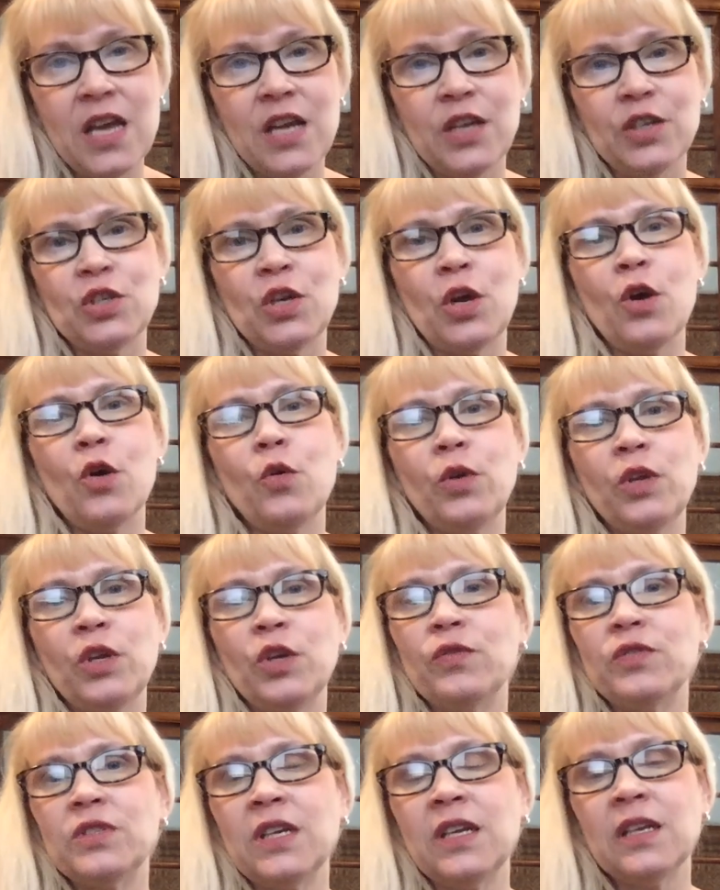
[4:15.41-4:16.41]
So
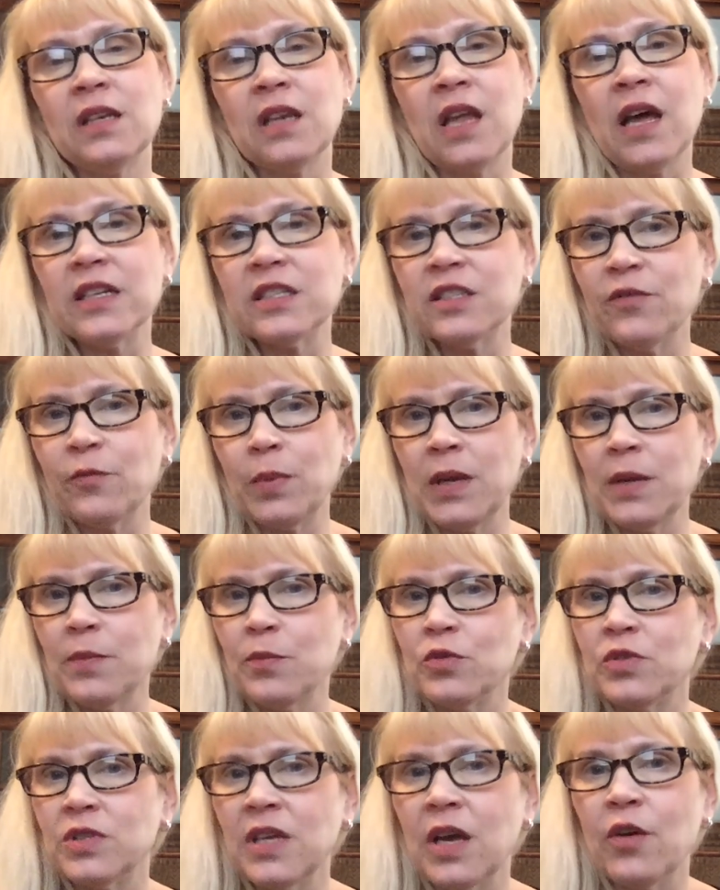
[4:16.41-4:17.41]
you've seen lots of
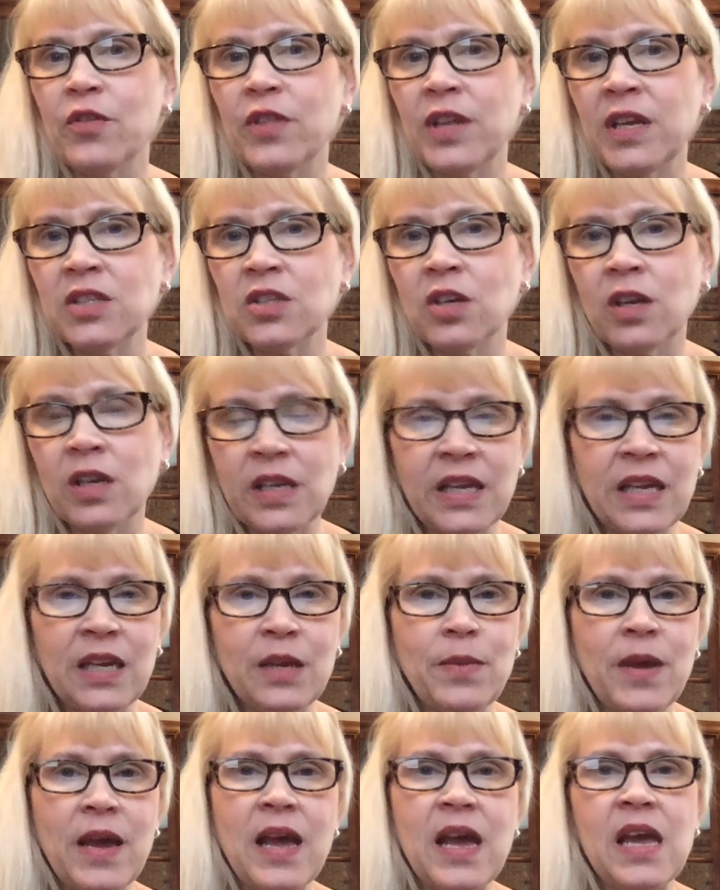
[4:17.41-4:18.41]
people sell things on
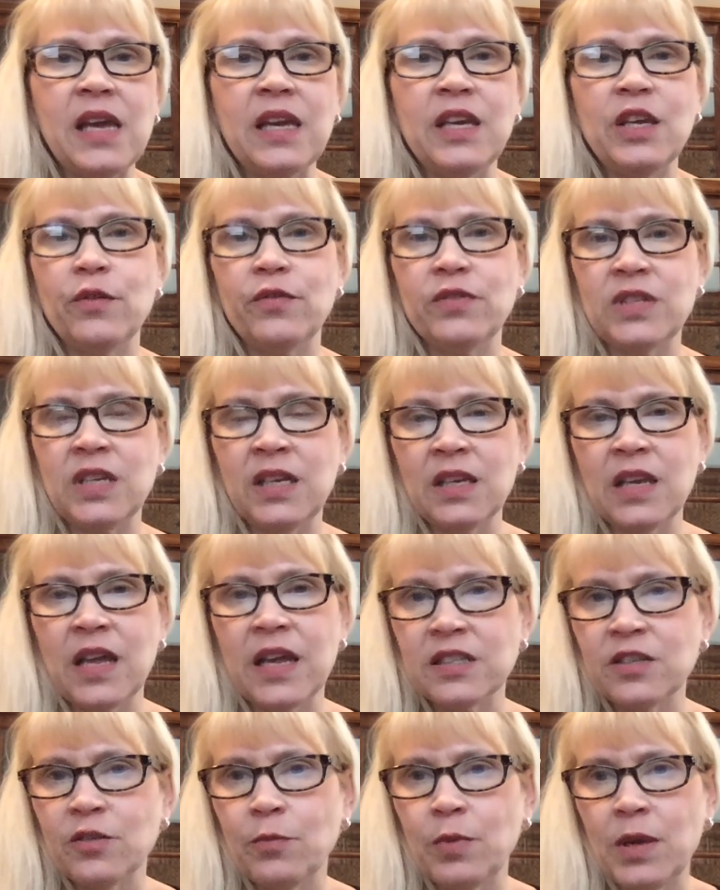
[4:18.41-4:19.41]
eBay. You've seen
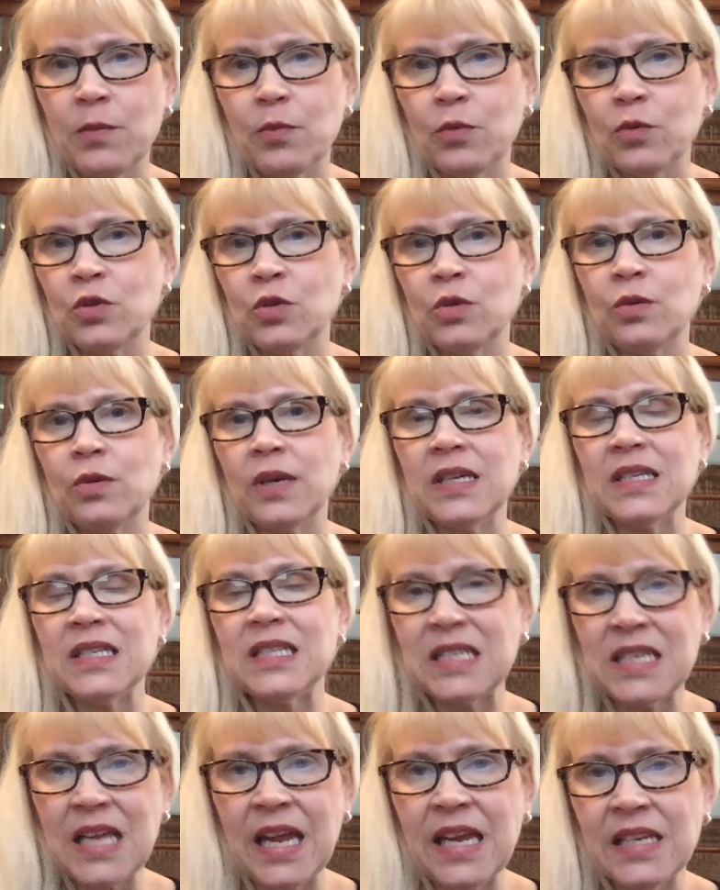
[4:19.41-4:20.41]
lots of people do
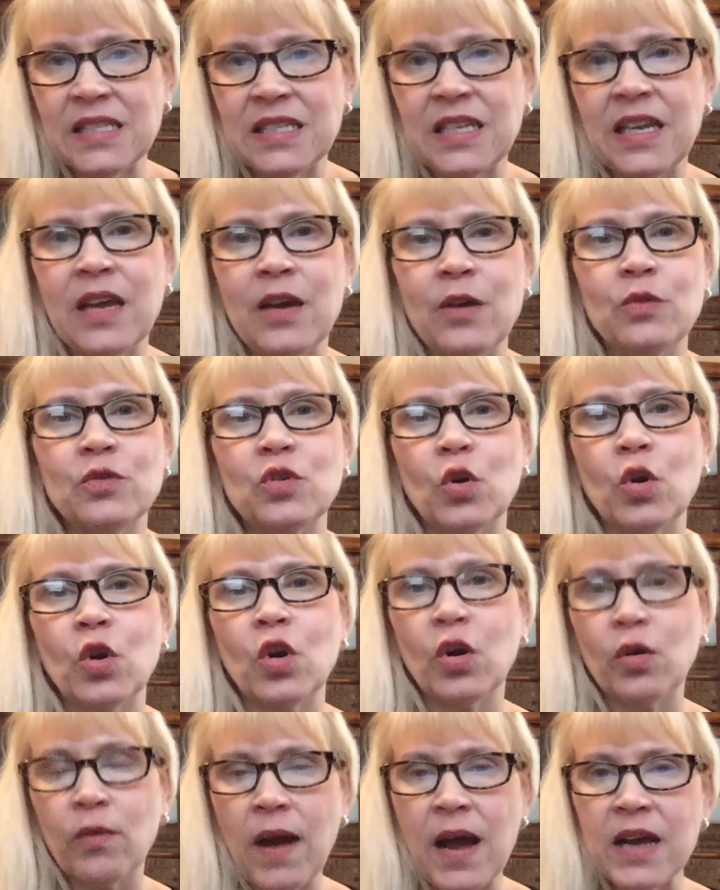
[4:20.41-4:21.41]
estate sales or
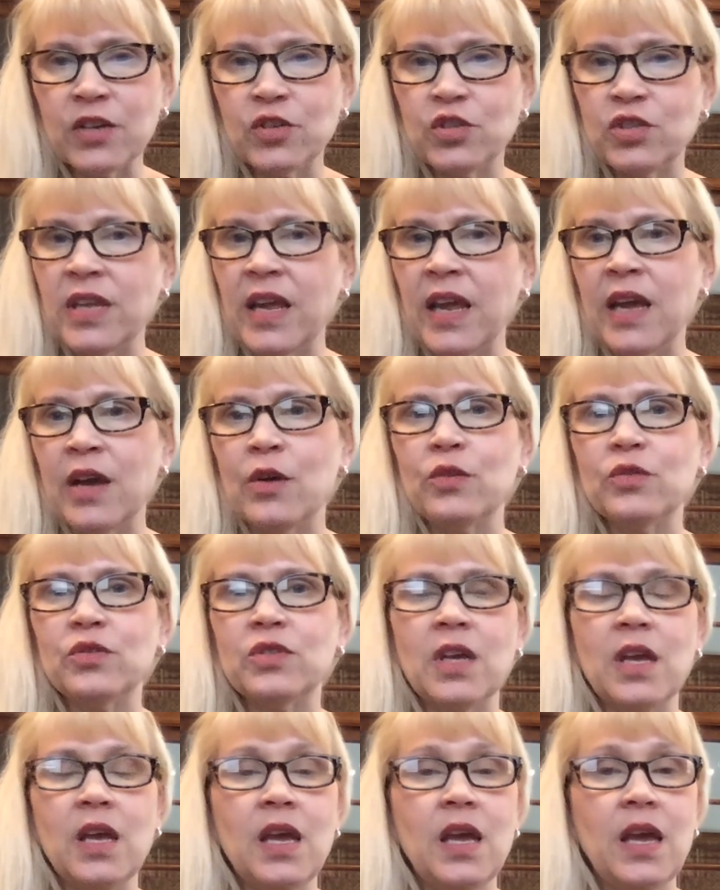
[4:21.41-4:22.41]
garage sales,
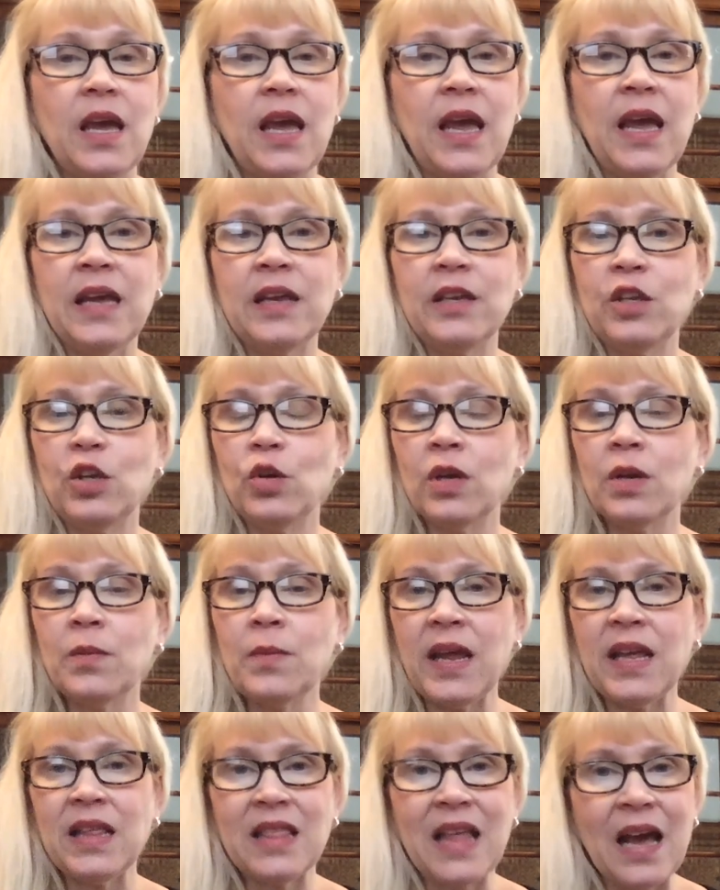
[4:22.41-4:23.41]
and you can
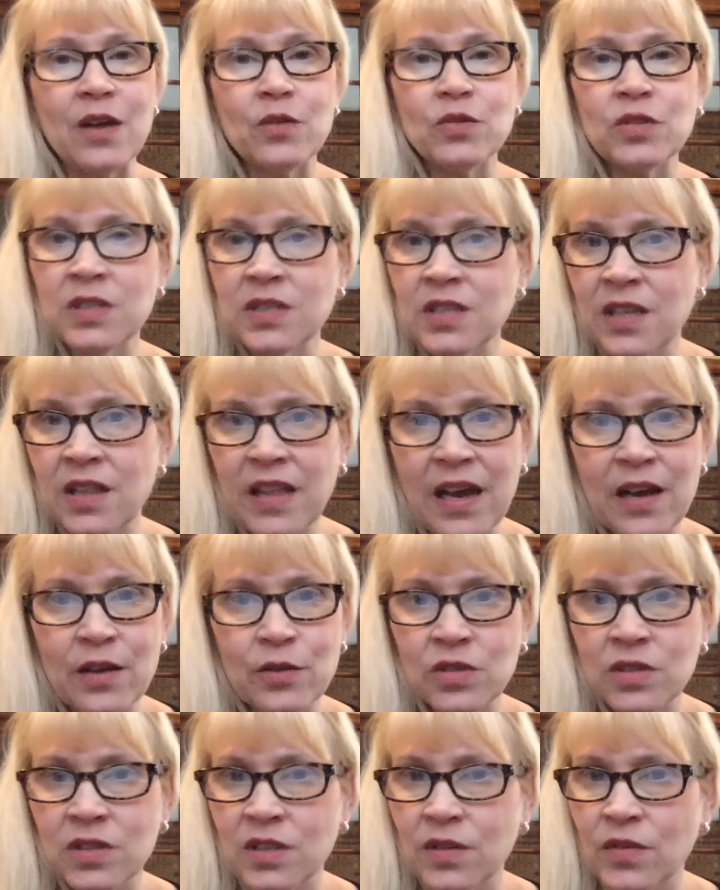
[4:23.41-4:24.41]
make thousands and
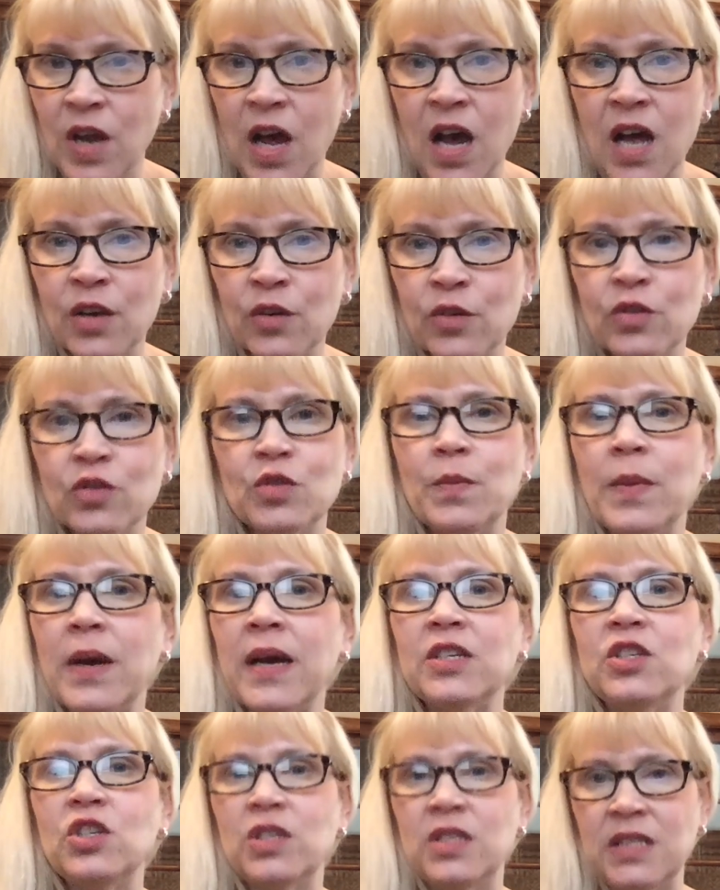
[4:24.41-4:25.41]
thousands of dollars by
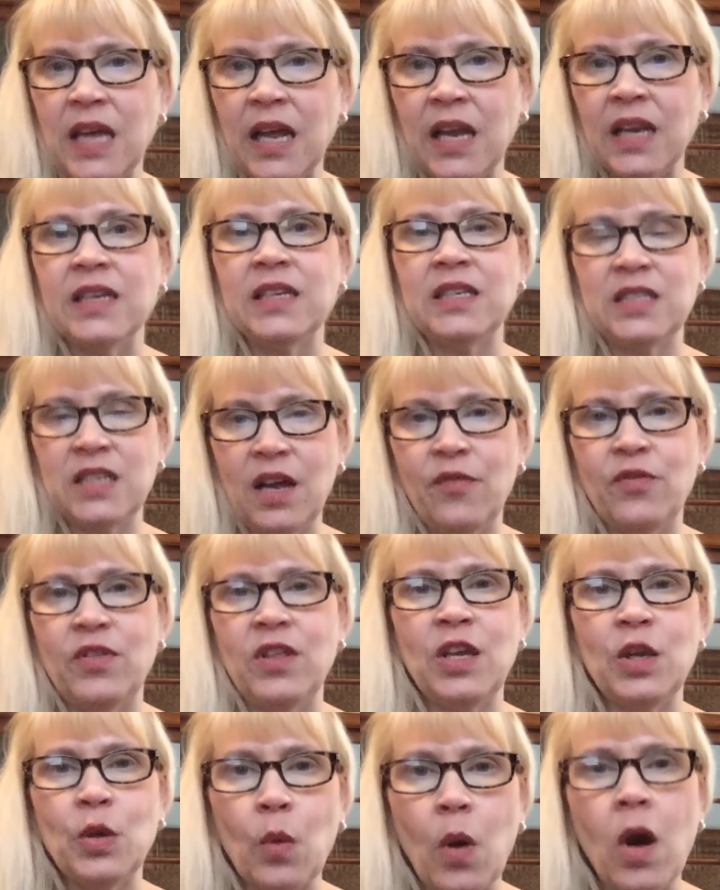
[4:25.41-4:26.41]
just selling stuff
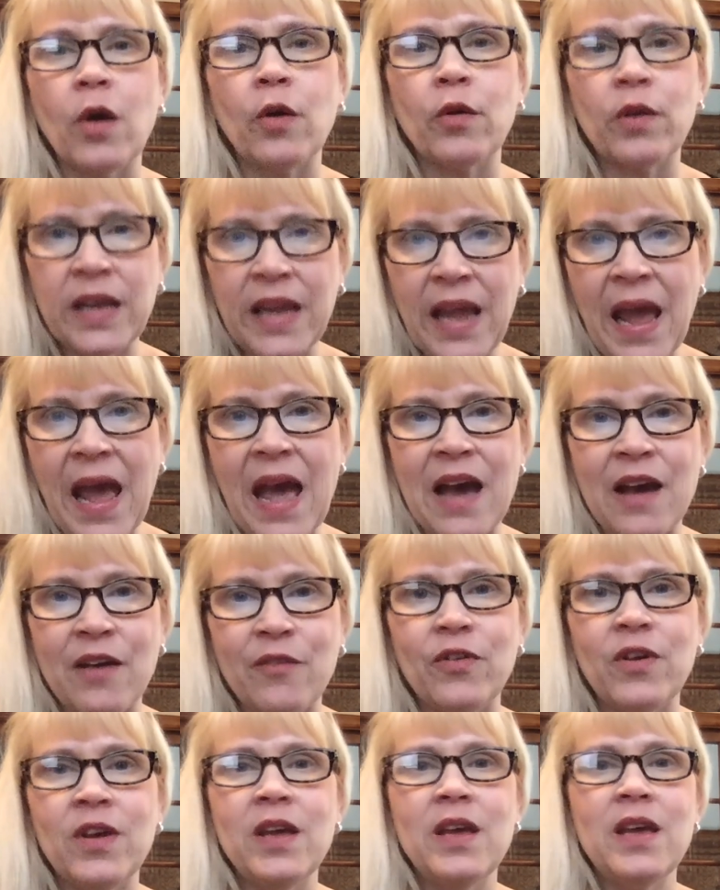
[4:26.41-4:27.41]
that you already have.